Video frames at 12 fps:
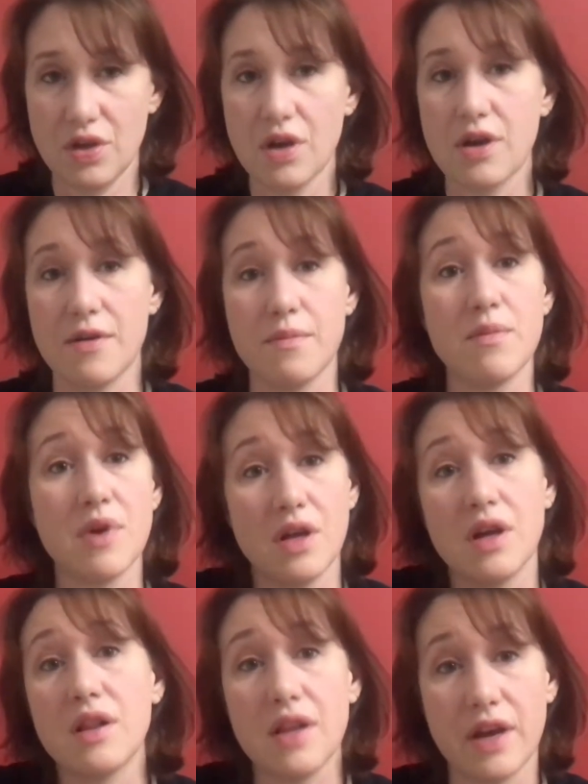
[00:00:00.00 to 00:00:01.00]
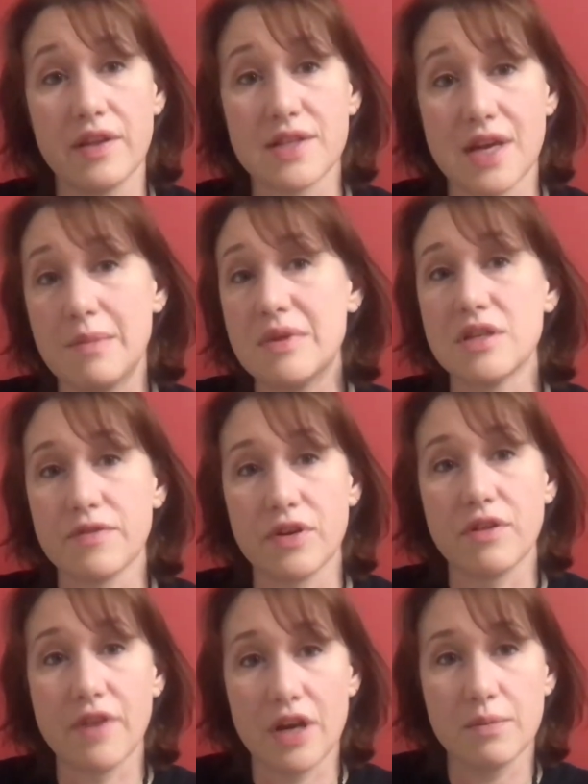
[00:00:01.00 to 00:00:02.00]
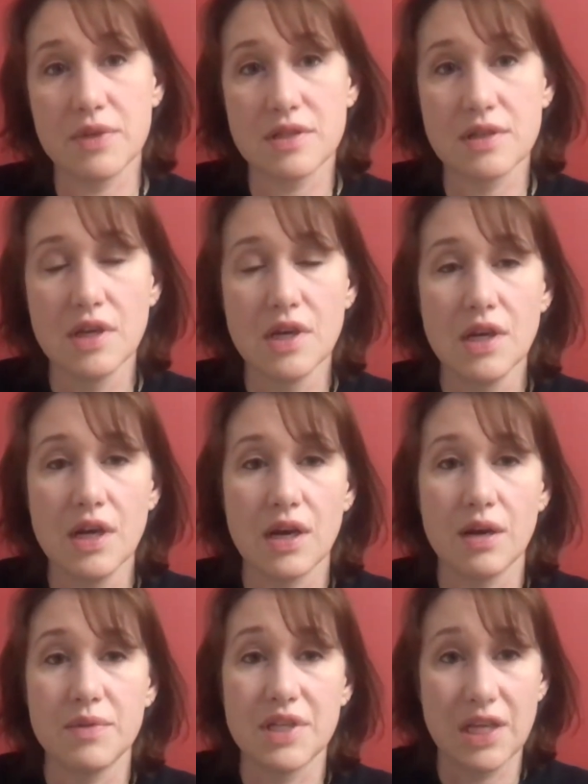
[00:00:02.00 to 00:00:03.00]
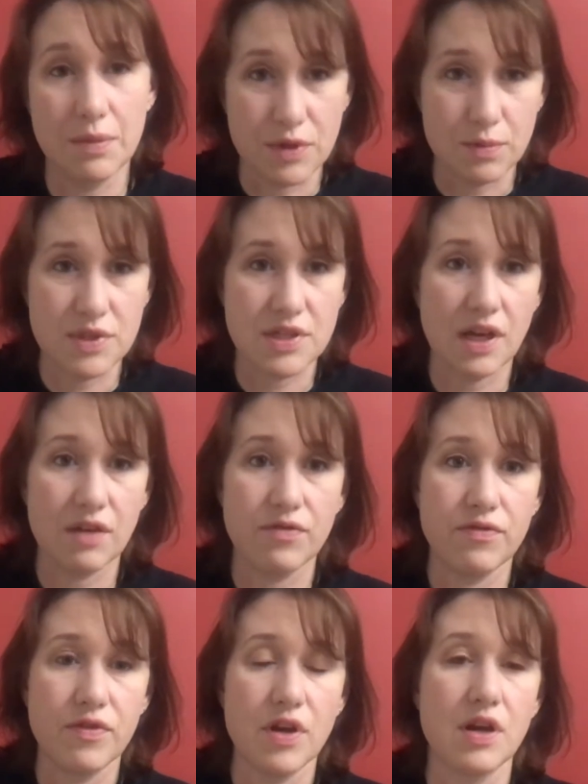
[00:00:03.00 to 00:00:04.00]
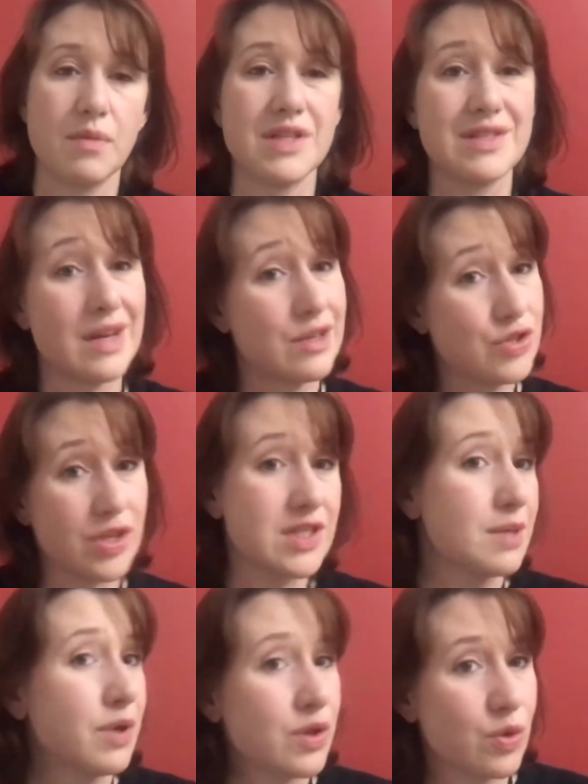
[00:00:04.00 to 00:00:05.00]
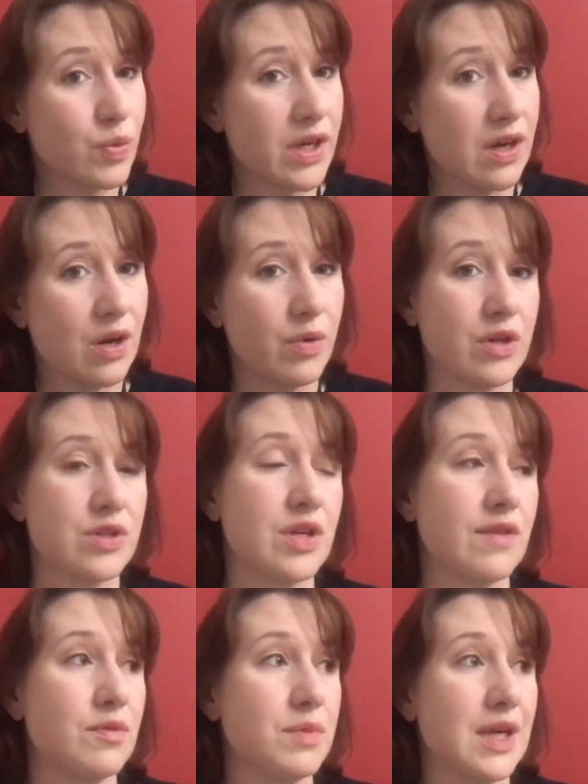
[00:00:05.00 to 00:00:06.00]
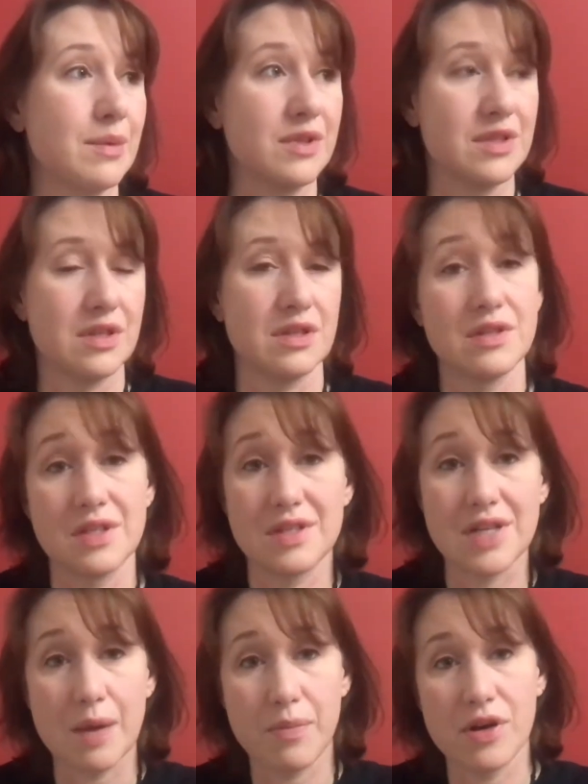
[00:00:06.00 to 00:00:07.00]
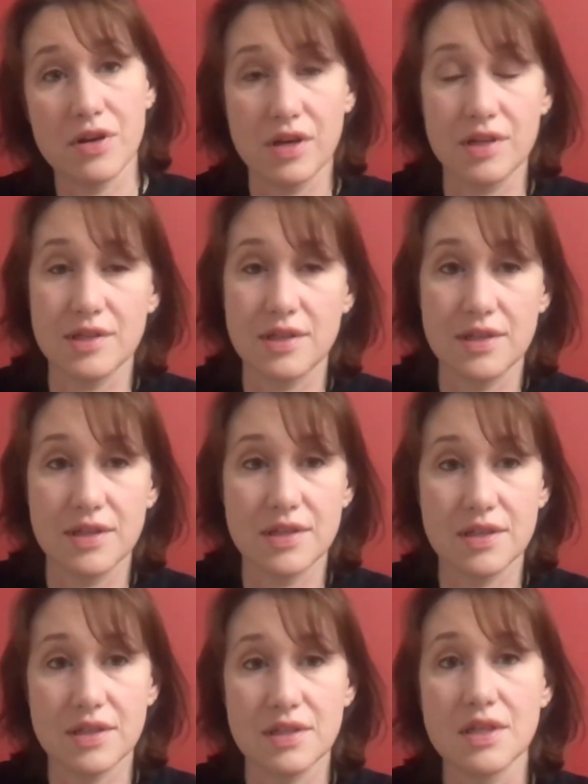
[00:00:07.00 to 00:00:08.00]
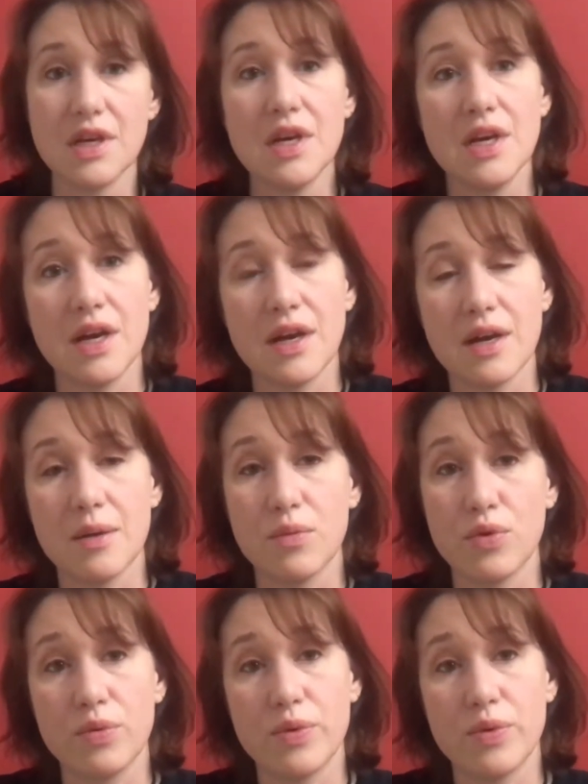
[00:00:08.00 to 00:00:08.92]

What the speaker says: a lot of the time in different environments, to keep them safe. It's not just about the recall. We also have to be able to stop our dogs at a distance, or what